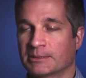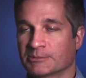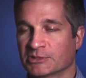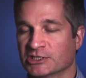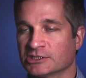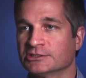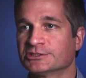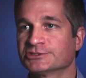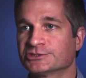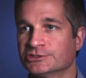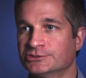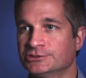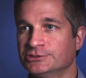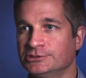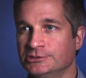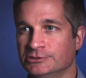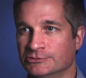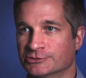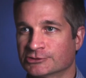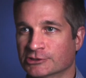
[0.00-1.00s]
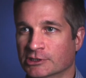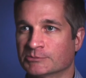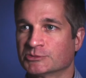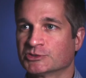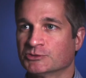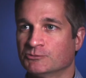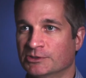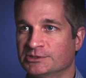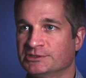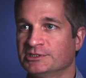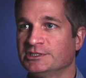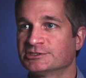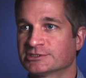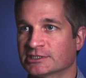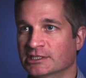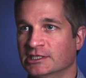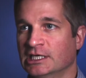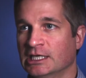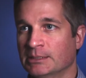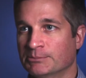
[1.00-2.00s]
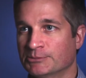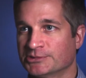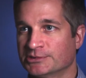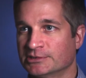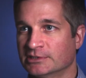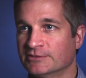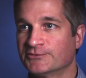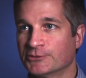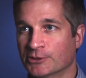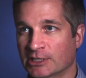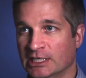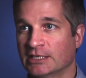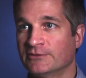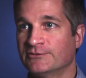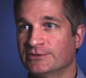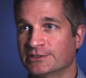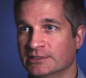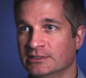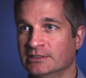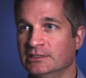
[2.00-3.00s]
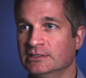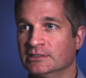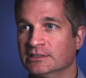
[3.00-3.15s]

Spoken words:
going to listen to you in terms of what needs to happen if you're having